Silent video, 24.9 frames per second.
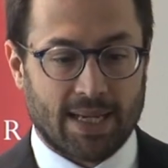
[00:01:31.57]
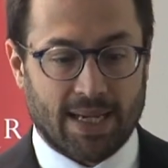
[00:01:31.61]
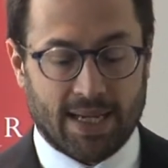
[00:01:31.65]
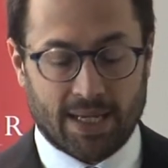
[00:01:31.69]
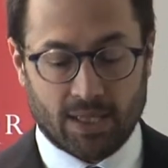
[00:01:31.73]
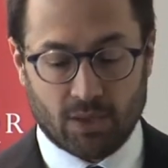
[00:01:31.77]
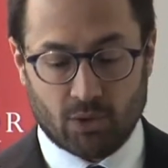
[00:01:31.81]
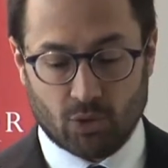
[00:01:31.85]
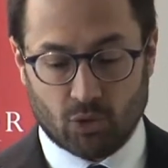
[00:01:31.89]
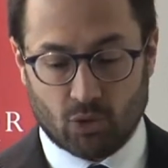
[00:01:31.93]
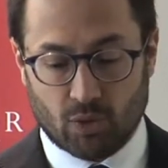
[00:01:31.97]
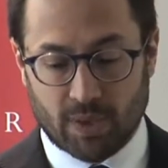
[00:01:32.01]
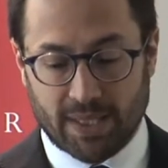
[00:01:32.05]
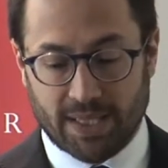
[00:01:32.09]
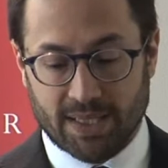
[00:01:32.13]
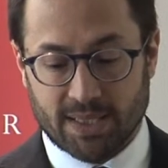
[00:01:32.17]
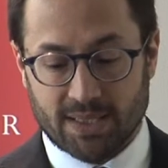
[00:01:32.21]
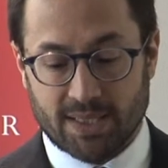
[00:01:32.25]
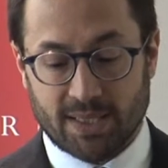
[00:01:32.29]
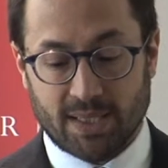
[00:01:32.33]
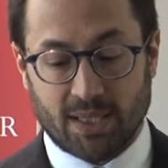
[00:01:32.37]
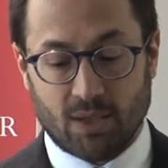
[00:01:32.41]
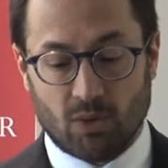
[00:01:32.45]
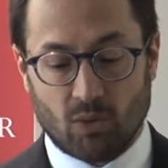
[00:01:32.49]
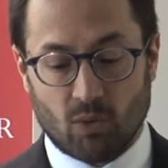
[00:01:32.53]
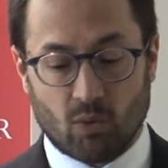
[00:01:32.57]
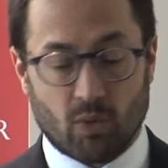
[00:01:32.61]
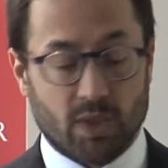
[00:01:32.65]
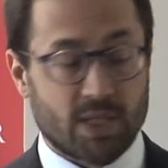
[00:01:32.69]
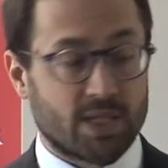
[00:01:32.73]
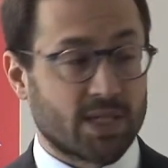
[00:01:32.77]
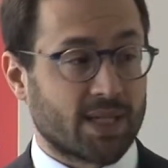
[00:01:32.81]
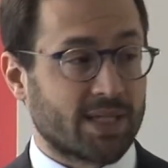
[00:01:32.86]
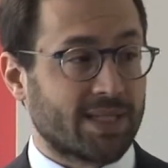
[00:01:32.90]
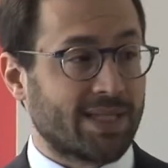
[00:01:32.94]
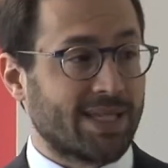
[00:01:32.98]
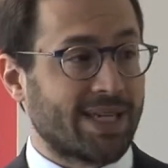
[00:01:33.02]
and to try and see
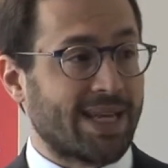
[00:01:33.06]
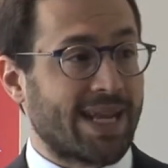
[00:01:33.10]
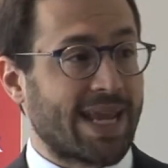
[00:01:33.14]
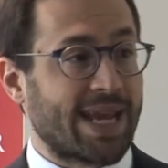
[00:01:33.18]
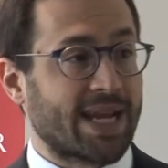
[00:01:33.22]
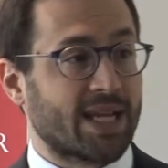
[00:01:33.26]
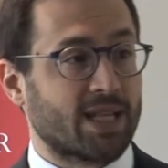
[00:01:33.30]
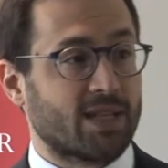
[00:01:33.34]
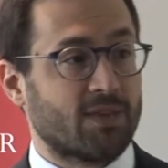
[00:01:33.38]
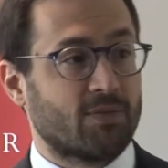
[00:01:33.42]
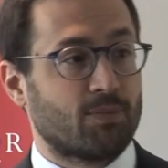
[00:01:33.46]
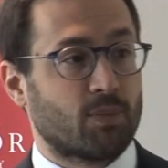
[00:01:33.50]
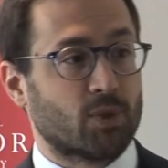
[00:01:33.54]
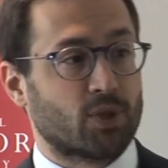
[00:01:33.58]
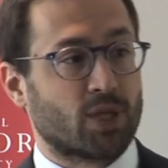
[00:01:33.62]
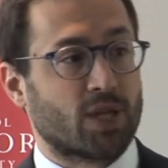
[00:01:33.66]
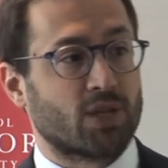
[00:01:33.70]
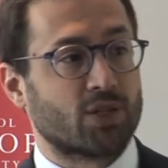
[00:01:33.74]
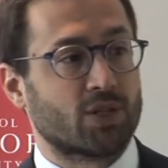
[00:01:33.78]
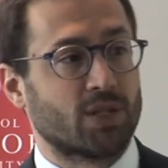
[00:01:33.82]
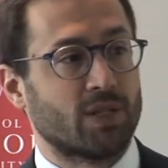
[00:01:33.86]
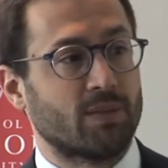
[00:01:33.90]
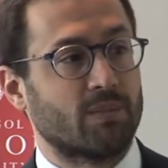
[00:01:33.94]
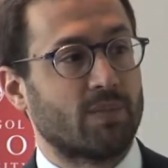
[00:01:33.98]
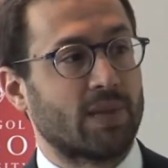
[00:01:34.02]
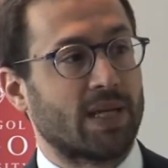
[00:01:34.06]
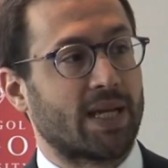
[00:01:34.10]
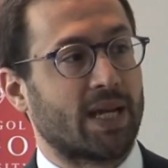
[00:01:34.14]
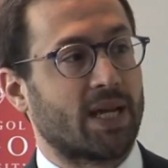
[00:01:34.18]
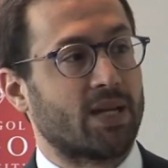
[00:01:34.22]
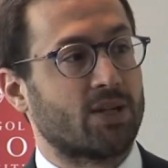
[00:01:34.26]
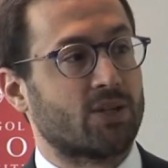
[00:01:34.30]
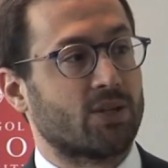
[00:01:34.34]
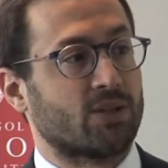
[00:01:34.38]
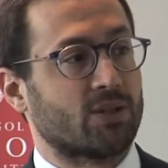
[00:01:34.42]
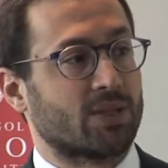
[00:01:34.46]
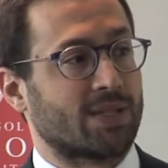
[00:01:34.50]
which are the negative potential
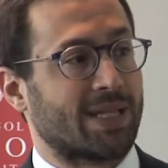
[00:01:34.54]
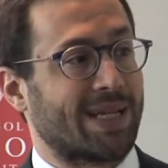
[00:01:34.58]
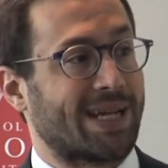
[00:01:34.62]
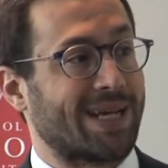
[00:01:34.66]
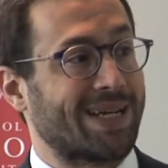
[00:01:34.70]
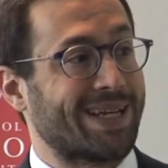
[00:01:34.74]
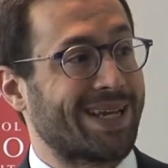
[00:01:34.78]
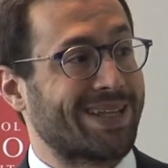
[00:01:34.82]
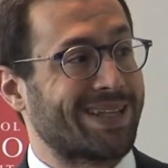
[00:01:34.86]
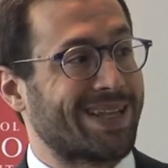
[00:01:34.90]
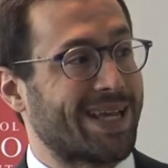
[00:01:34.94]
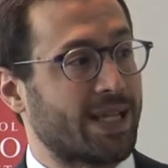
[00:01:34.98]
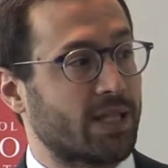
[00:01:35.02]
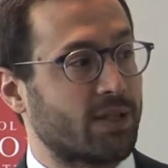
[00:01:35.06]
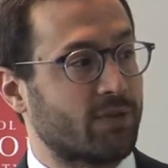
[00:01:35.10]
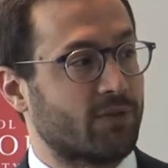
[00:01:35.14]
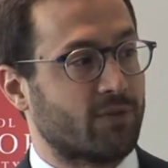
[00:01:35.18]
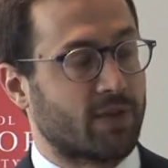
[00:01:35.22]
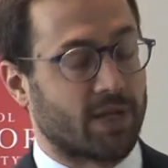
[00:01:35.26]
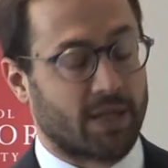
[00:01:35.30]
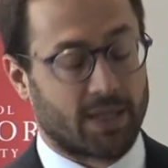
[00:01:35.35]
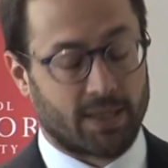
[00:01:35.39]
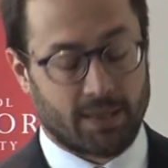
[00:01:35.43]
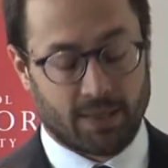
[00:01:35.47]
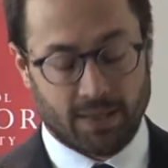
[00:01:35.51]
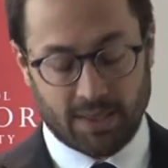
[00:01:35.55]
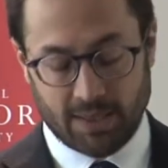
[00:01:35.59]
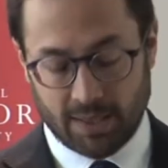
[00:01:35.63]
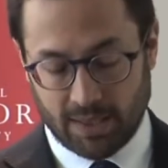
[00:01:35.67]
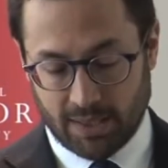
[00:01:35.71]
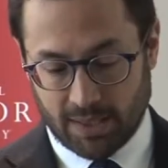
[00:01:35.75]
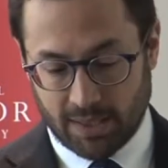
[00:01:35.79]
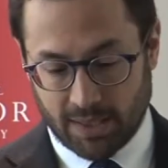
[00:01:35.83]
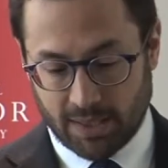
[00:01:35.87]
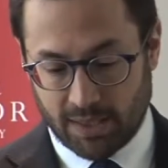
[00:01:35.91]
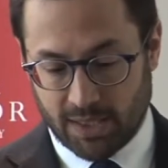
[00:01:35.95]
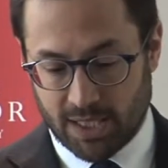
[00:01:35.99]
implications that I identify
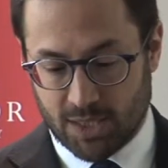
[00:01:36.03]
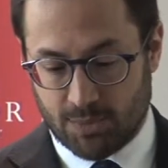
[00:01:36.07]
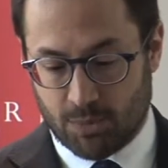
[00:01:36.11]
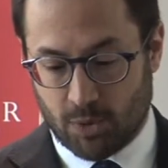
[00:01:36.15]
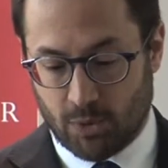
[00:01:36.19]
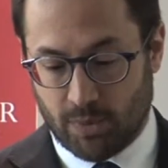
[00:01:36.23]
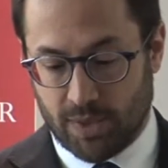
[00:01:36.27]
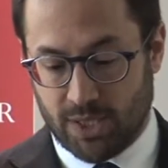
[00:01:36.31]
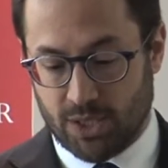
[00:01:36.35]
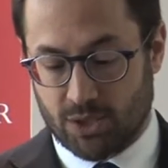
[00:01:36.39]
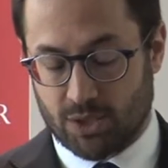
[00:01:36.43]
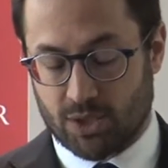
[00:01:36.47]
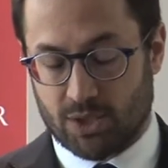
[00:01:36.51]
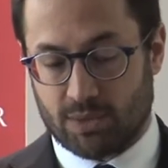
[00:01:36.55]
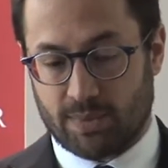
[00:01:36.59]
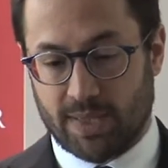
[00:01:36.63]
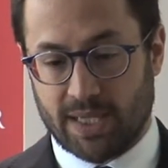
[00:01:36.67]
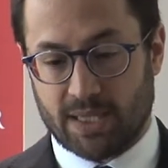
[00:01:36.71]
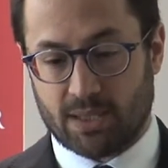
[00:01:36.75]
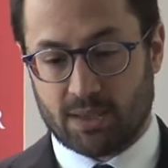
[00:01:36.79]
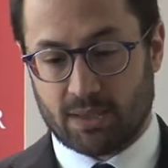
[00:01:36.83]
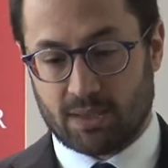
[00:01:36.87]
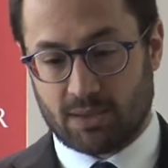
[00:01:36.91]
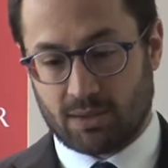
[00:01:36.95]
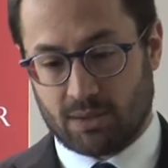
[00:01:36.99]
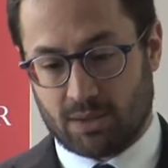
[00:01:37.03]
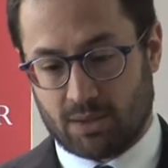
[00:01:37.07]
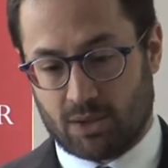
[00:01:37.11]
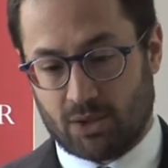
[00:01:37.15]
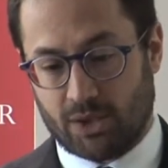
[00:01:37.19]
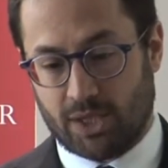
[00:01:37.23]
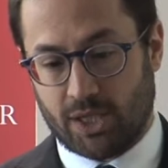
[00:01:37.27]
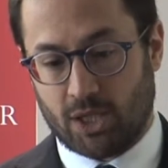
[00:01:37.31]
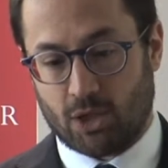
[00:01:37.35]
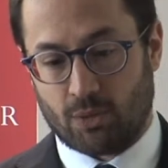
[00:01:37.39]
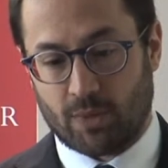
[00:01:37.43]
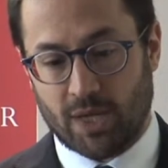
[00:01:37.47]
in these provisions based
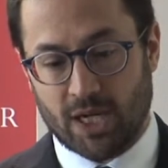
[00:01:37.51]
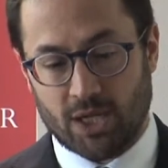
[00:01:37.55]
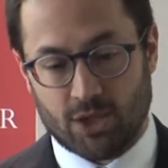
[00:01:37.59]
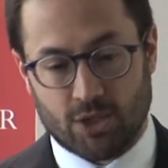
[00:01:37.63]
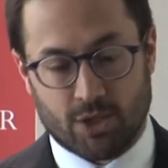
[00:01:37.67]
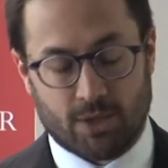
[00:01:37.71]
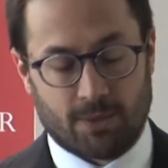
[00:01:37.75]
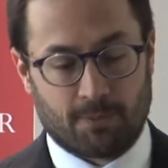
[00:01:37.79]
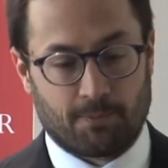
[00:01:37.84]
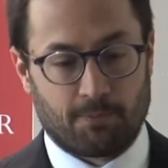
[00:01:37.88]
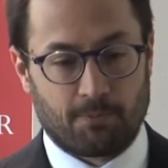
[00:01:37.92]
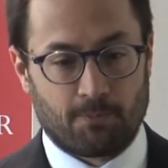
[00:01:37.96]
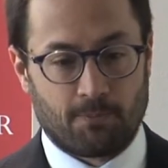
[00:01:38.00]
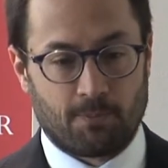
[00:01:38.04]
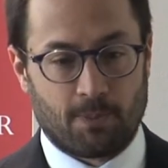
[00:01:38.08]
on innovation.